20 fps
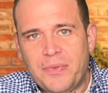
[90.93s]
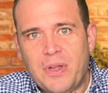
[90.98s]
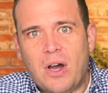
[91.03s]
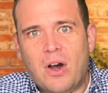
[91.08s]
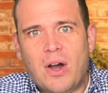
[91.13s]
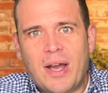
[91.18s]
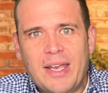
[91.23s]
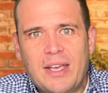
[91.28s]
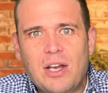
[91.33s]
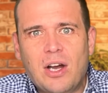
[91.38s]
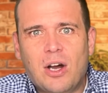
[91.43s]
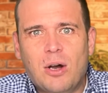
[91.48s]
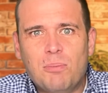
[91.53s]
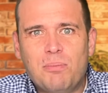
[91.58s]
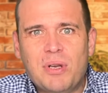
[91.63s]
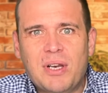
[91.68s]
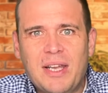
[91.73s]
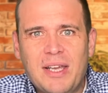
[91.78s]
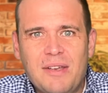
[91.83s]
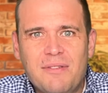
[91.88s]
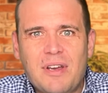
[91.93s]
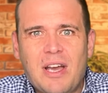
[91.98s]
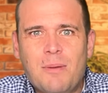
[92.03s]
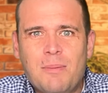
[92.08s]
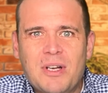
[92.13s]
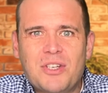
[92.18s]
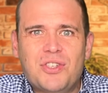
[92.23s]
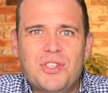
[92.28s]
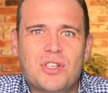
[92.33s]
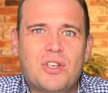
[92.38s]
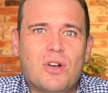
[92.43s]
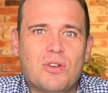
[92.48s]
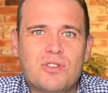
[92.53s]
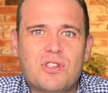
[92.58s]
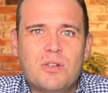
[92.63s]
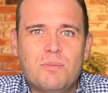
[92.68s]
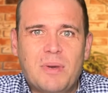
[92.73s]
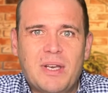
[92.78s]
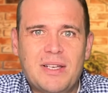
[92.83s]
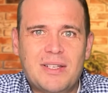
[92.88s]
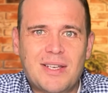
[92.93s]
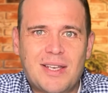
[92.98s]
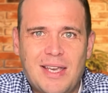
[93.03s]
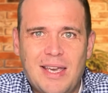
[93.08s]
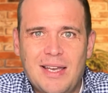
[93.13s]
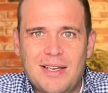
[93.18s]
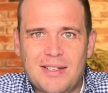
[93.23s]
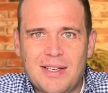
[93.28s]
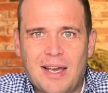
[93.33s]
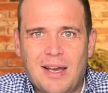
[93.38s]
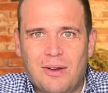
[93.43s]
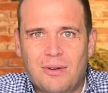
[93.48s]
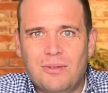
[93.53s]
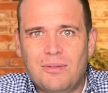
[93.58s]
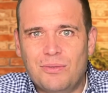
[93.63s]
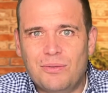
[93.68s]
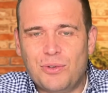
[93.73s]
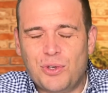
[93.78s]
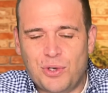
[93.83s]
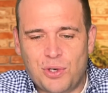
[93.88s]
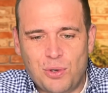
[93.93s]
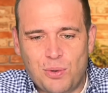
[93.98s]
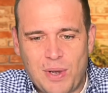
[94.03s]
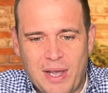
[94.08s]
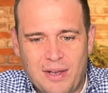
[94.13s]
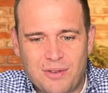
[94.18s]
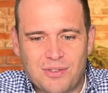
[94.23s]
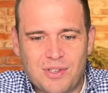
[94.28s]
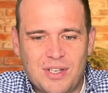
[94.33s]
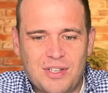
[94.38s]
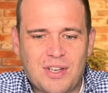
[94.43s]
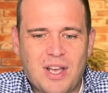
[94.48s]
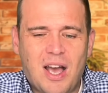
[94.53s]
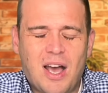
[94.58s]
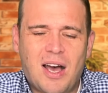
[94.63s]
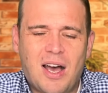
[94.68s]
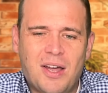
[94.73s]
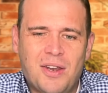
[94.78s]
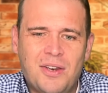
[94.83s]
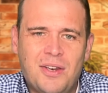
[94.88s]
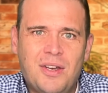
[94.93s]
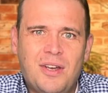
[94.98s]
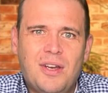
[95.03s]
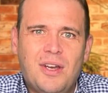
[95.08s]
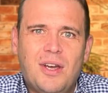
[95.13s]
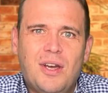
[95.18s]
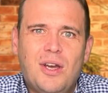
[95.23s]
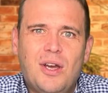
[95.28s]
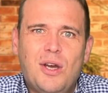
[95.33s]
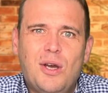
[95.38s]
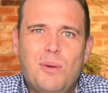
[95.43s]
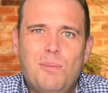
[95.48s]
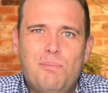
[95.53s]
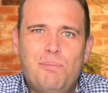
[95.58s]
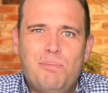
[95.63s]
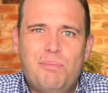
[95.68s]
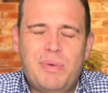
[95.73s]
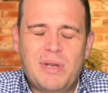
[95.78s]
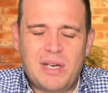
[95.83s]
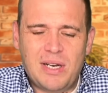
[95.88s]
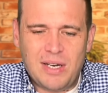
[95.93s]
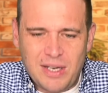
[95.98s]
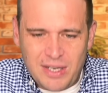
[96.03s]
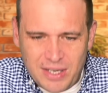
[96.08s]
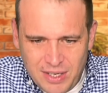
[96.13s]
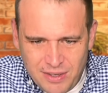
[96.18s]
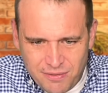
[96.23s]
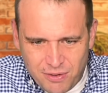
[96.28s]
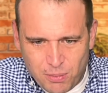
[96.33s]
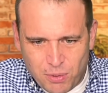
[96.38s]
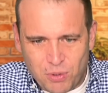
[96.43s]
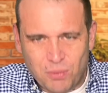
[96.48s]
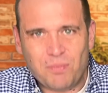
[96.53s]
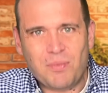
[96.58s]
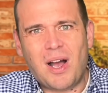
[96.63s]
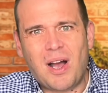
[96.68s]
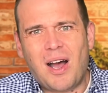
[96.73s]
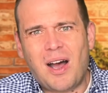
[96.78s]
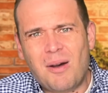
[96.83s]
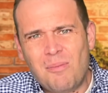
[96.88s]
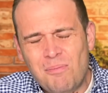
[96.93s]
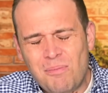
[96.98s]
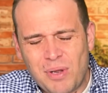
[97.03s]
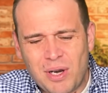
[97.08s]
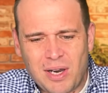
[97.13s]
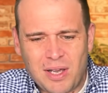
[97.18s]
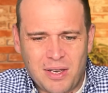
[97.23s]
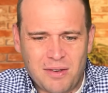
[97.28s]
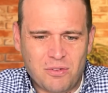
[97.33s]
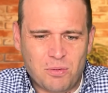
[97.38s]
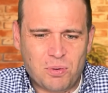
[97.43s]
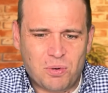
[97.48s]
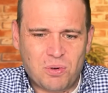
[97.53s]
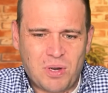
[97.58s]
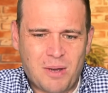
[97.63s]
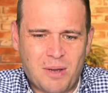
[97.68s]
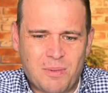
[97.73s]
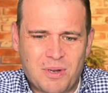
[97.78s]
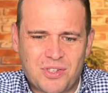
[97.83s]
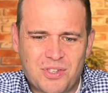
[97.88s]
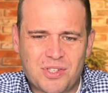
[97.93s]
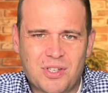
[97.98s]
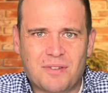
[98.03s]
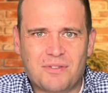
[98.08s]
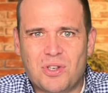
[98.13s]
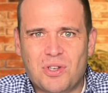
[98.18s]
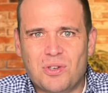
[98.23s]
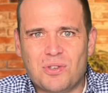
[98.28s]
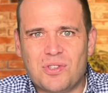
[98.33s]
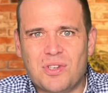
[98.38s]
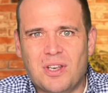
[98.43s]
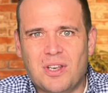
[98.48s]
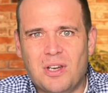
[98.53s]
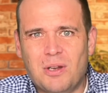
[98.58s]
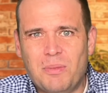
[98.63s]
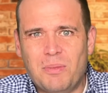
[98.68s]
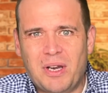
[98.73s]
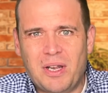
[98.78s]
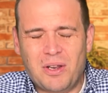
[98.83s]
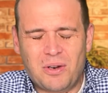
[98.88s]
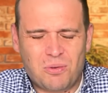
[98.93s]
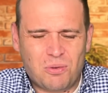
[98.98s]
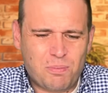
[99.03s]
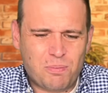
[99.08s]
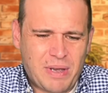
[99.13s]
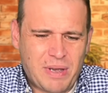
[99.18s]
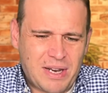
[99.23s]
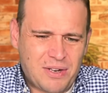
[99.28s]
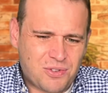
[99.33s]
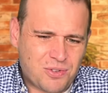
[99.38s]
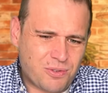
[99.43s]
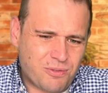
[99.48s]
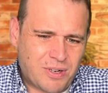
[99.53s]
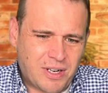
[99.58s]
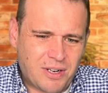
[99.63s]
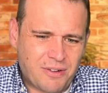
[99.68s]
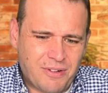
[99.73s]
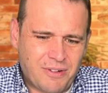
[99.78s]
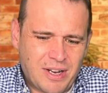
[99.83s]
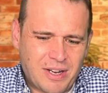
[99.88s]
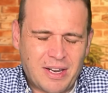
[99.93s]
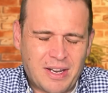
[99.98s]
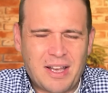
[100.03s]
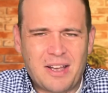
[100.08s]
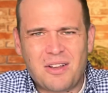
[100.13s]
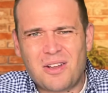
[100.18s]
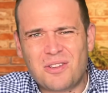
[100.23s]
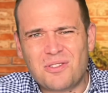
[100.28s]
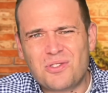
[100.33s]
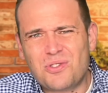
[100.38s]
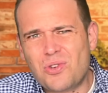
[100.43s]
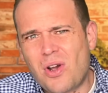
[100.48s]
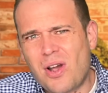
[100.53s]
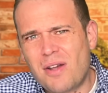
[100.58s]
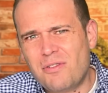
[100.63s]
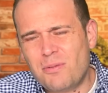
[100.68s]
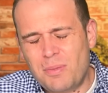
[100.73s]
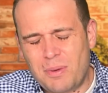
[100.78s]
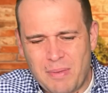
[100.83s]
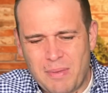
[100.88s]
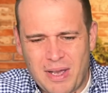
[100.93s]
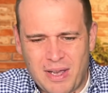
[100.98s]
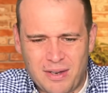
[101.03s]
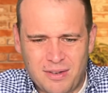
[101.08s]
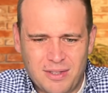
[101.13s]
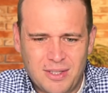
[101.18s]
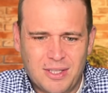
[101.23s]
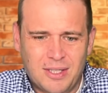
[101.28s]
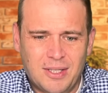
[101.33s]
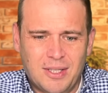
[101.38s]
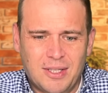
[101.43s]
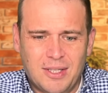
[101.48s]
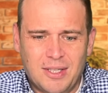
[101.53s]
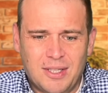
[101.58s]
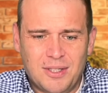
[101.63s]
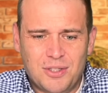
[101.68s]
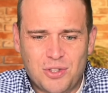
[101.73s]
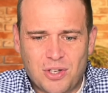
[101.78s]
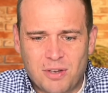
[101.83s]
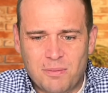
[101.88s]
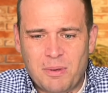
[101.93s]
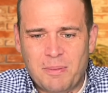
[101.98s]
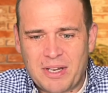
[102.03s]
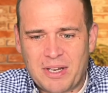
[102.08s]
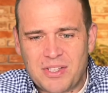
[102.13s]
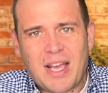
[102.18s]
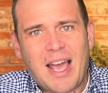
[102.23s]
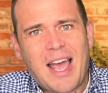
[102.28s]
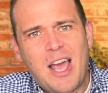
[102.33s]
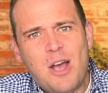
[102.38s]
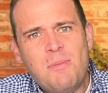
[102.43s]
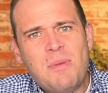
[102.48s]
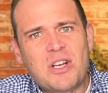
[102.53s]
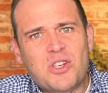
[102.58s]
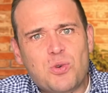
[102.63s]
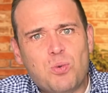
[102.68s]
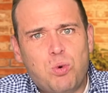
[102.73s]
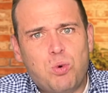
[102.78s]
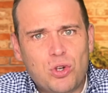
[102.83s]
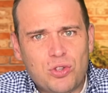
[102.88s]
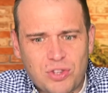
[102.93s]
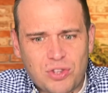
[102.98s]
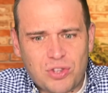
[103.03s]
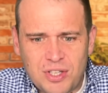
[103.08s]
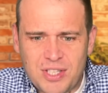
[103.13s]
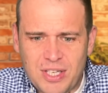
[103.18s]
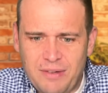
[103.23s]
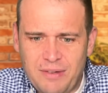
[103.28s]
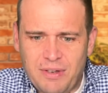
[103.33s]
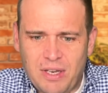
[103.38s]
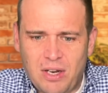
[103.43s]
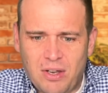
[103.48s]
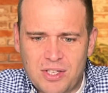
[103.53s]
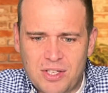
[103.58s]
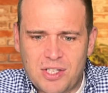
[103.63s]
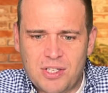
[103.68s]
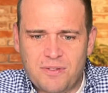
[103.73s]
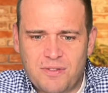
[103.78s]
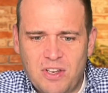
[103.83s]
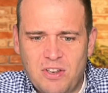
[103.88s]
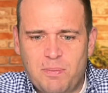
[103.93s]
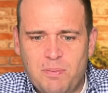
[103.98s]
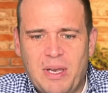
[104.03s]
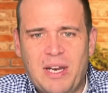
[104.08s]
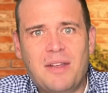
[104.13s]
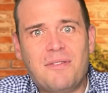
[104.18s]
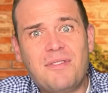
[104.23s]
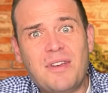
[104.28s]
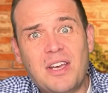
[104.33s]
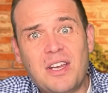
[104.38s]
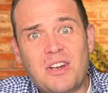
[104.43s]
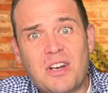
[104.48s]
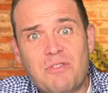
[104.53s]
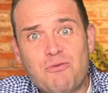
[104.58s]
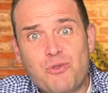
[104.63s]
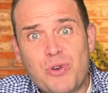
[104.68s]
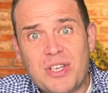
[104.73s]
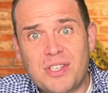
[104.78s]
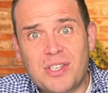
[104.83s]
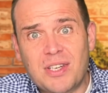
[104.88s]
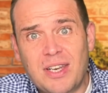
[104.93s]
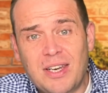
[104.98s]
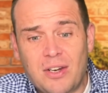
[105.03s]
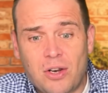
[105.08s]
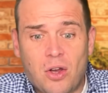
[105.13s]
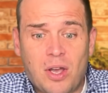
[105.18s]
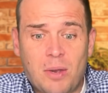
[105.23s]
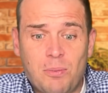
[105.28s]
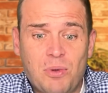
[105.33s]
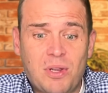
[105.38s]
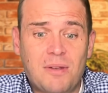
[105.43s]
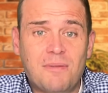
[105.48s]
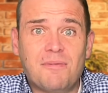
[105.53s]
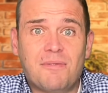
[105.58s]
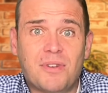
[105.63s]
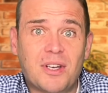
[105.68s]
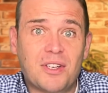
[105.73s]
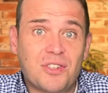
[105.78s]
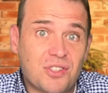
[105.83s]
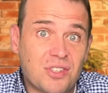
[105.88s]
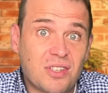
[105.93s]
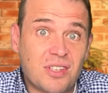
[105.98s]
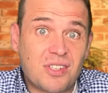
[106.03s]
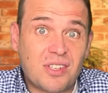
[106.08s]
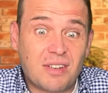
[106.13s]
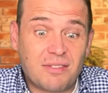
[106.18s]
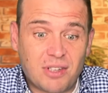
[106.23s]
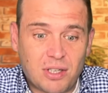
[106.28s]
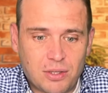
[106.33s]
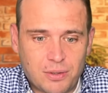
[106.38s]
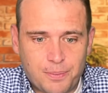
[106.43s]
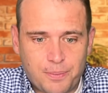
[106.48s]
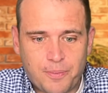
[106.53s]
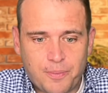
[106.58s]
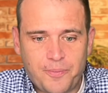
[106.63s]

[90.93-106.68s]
I can't believe how much it's costing me to kit out the new house. It's unbelievable. Unbelievable how much stuff's costing it at the minute. And all the petrol running around there, oh, it's driving me mad. Driving me mad. So how much would the TV license fee have been if it had risen in line with inflation? Let's have a look.